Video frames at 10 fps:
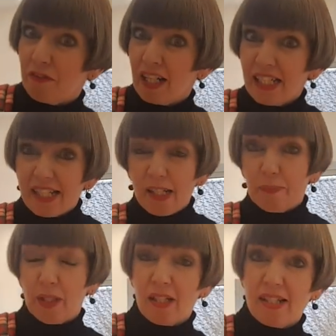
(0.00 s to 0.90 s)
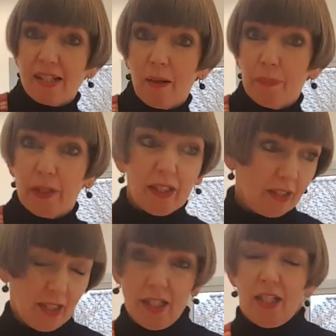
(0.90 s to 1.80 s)
invited to Burns
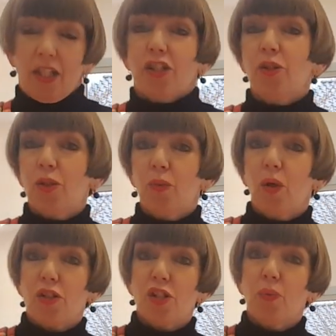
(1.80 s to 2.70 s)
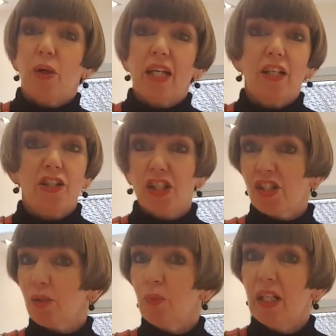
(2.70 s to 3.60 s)
supper, you don't know what to wear,
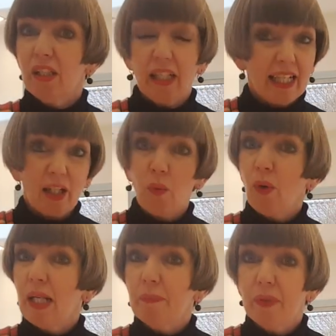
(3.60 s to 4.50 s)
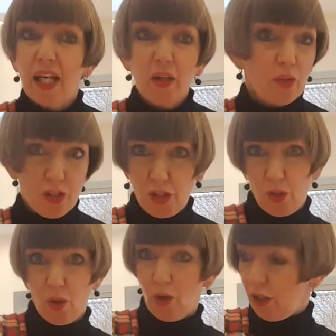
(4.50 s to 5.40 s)
just wear like a white blouse
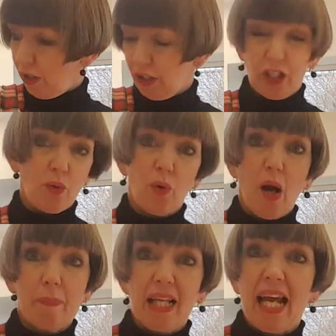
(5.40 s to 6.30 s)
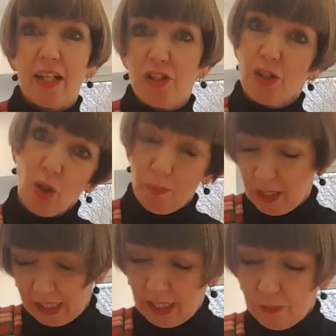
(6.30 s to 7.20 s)
or, you know, a black top
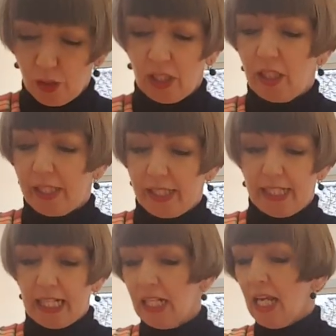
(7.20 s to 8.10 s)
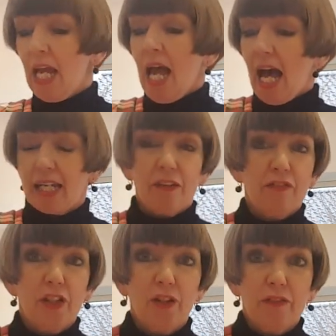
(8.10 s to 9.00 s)
like I'm doing here today. And
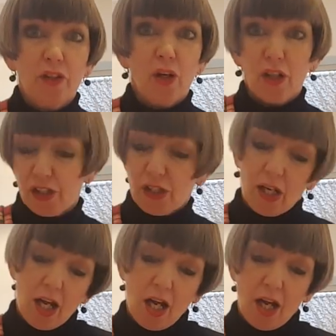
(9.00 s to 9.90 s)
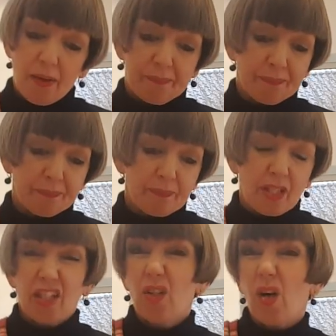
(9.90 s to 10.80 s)
if you've got,
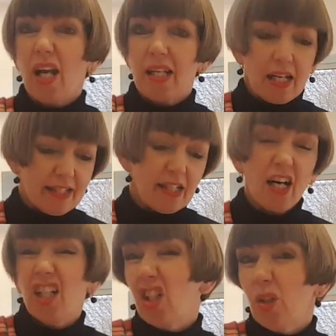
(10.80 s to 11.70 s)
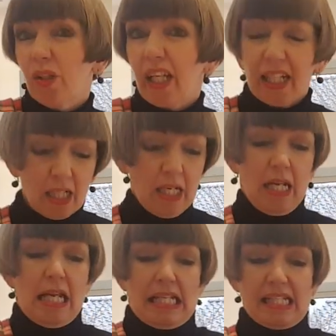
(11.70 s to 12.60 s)
you know, a tartan looking
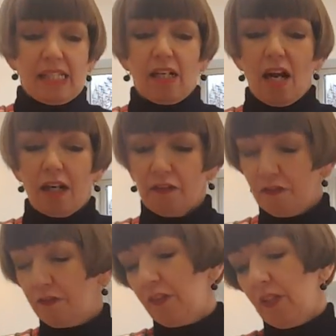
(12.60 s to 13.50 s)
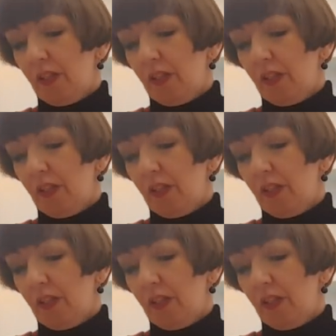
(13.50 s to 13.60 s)
scarf,